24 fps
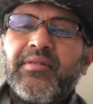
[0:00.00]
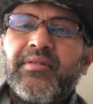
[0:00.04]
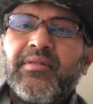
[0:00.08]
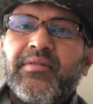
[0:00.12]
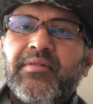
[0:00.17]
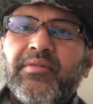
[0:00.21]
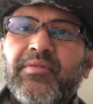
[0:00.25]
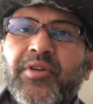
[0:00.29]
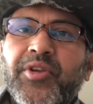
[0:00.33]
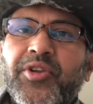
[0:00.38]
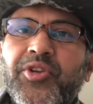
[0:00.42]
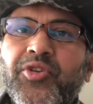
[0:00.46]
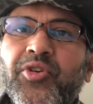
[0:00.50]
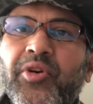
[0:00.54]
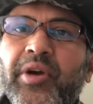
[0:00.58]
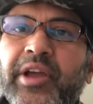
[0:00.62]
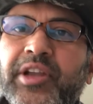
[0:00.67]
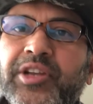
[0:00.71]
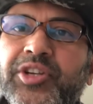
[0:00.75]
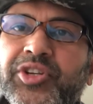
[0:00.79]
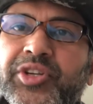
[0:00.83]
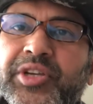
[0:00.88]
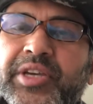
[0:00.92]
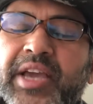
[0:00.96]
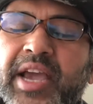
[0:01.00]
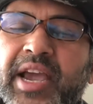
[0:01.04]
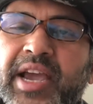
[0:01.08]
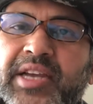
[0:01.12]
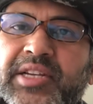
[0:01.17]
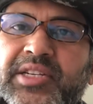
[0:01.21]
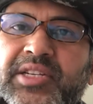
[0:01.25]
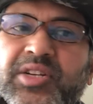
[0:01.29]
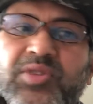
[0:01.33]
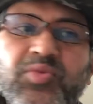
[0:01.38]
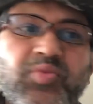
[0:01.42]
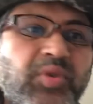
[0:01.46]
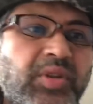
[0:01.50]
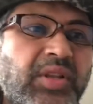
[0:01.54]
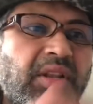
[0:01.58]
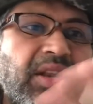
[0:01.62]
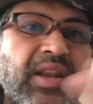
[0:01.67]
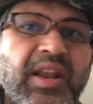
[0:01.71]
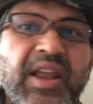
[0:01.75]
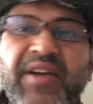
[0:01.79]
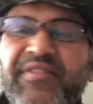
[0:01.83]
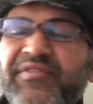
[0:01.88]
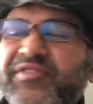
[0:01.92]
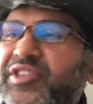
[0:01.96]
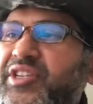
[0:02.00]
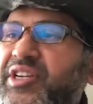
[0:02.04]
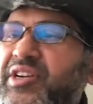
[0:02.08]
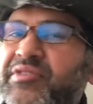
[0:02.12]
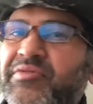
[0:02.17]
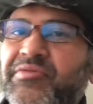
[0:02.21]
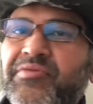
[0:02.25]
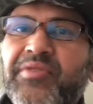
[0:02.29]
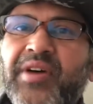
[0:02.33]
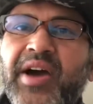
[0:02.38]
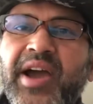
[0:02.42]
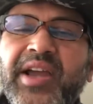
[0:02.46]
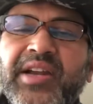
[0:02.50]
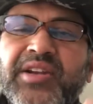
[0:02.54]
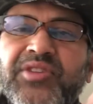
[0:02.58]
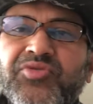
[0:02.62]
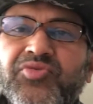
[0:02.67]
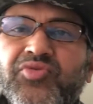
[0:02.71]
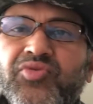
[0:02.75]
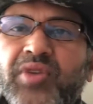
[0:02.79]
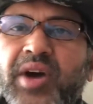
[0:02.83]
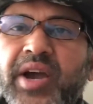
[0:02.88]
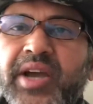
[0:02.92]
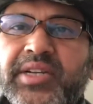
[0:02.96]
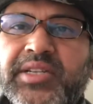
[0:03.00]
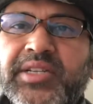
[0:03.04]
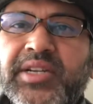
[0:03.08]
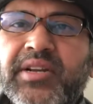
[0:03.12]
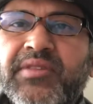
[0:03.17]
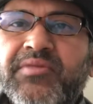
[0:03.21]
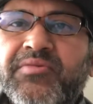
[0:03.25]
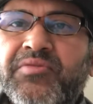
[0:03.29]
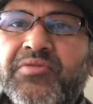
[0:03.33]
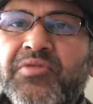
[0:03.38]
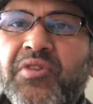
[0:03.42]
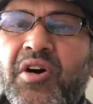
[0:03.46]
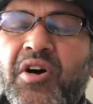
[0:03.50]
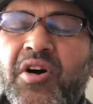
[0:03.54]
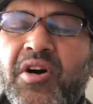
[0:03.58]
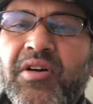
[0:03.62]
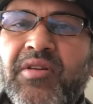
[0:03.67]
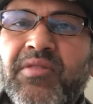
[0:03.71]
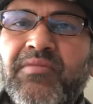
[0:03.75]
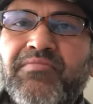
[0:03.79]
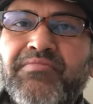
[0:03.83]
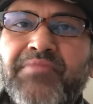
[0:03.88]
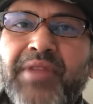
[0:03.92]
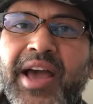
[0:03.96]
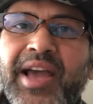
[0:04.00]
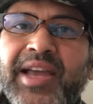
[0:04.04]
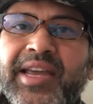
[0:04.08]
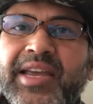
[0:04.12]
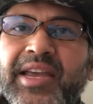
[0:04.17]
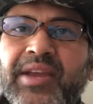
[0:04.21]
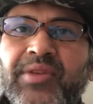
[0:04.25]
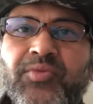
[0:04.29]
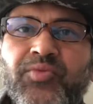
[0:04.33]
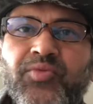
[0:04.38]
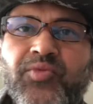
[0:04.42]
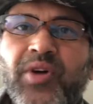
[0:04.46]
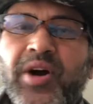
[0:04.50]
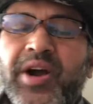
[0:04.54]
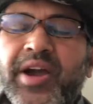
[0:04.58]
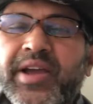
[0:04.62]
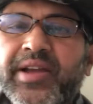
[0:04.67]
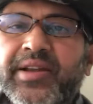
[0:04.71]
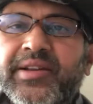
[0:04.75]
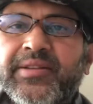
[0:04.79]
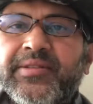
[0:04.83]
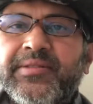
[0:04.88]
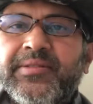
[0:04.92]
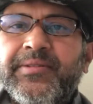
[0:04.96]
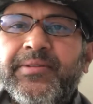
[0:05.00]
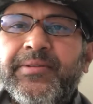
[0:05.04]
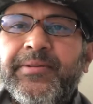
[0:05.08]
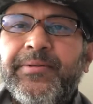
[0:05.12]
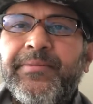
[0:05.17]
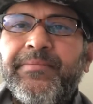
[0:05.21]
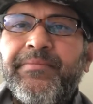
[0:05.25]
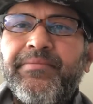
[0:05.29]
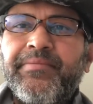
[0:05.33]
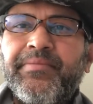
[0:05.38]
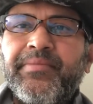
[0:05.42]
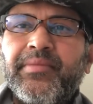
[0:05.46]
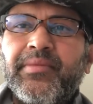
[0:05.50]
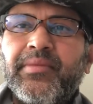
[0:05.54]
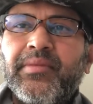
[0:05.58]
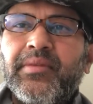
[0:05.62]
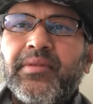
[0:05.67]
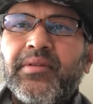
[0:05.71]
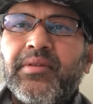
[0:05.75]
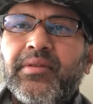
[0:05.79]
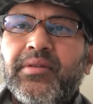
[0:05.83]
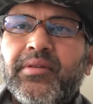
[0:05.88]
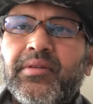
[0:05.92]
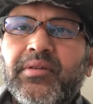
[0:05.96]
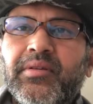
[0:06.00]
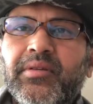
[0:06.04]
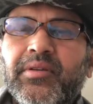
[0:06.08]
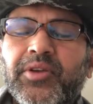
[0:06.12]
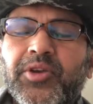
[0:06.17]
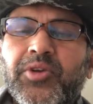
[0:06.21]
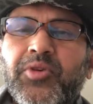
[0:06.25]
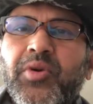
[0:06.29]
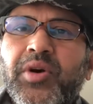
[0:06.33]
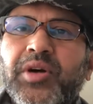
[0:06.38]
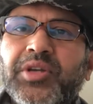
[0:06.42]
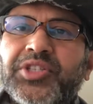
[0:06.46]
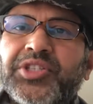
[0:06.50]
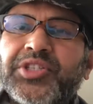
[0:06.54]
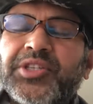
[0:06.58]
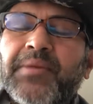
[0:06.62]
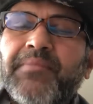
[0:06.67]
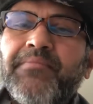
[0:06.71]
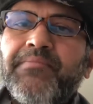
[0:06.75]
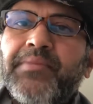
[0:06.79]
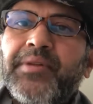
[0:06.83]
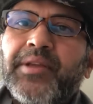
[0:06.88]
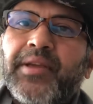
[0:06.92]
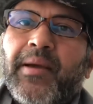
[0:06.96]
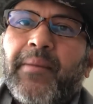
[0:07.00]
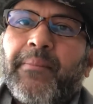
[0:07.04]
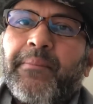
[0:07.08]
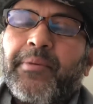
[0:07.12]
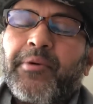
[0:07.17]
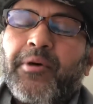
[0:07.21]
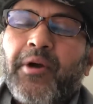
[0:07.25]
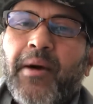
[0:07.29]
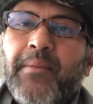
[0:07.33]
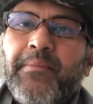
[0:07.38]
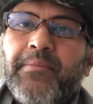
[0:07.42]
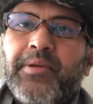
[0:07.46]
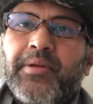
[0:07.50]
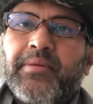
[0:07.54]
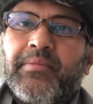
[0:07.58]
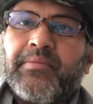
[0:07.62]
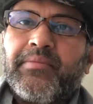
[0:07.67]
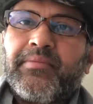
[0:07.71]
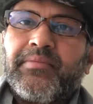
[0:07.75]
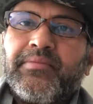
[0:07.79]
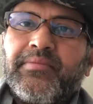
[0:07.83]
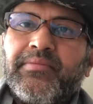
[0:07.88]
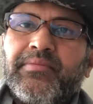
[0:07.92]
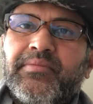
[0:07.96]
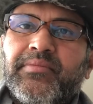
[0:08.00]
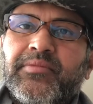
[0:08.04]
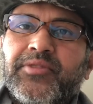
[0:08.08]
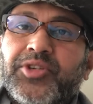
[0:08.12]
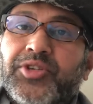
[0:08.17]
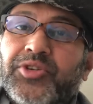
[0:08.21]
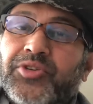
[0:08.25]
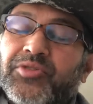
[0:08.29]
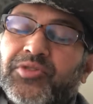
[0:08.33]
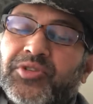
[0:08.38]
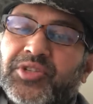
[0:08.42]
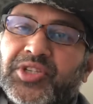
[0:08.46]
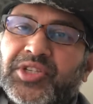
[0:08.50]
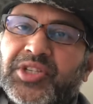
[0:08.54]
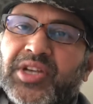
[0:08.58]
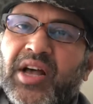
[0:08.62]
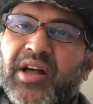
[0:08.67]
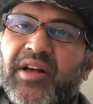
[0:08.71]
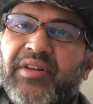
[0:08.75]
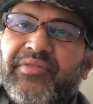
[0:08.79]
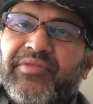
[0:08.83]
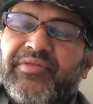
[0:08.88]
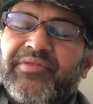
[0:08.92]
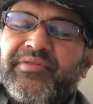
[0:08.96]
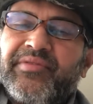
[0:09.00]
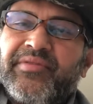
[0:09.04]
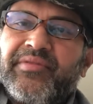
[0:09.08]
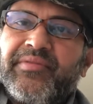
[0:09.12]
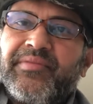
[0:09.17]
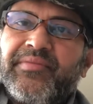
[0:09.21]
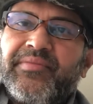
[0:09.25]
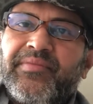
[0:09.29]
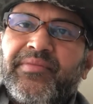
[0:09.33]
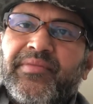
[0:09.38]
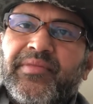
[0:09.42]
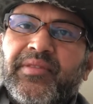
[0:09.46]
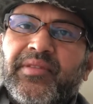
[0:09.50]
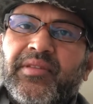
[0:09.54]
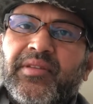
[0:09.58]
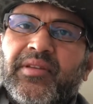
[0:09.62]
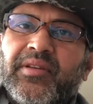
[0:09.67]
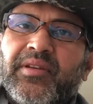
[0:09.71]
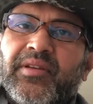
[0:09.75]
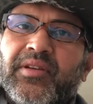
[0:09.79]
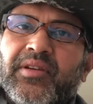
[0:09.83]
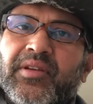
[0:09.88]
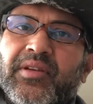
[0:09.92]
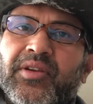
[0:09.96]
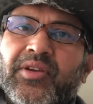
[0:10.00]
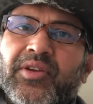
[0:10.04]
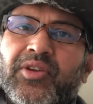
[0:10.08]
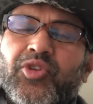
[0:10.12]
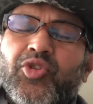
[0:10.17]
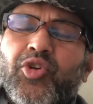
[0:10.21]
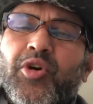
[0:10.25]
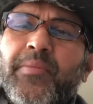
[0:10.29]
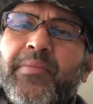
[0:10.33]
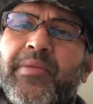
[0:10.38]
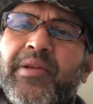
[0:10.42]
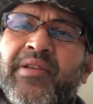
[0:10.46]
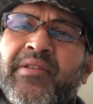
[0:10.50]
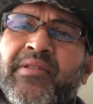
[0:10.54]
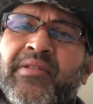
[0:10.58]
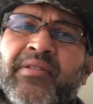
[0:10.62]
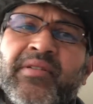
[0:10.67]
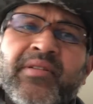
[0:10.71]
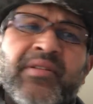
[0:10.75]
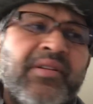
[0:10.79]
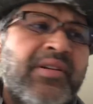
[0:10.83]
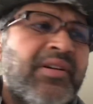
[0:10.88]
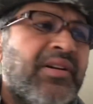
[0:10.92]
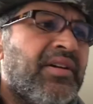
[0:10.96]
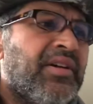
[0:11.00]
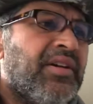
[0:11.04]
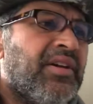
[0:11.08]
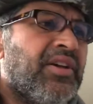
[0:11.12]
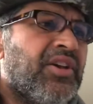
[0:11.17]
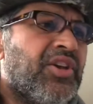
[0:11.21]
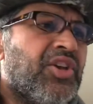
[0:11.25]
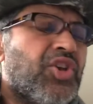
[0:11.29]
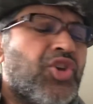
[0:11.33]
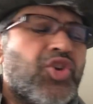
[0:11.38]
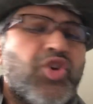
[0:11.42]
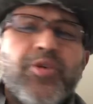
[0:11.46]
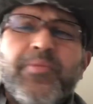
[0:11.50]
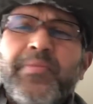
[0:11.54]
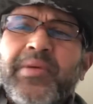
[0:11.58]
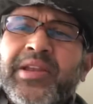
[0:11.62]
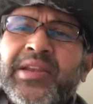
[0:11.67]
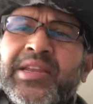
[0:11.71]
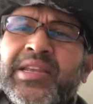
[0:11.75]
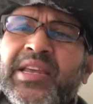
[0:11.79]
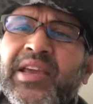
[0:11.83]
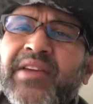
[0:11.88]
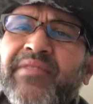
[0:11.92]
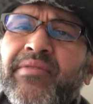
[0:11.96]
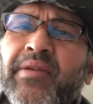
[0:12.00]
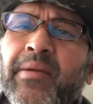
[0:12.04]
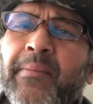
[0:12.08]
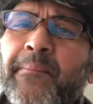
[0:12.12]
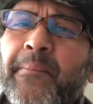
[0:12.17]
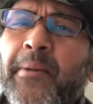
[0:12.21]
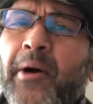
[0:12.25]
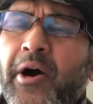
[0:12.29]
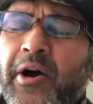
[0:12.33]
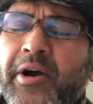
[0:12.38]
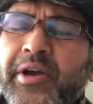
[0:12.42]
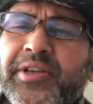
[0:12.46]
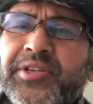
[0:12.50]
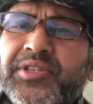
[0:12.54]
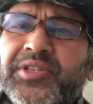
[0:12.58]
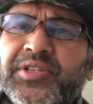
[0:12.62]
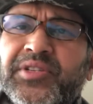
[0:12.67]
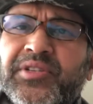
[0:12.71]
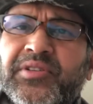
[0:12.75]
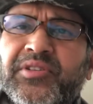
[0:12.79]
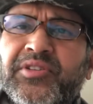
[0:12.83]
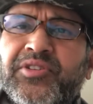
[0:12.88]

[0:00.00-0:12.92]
When you're educated with left and right, right and wrong, black and white, you are simply a problem to yourself. You've been You've been given poison.